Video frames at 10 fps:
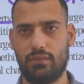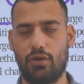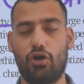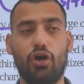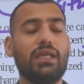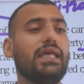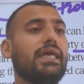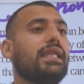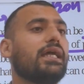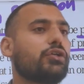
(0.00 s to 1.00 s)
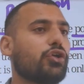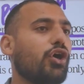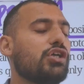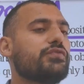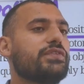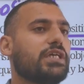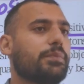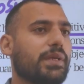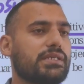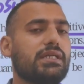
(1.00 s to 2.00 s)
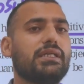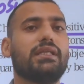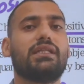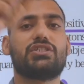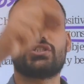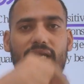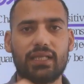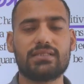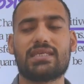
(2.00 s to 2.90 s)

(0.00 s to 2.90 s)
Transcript: Only electrons which are present in the shells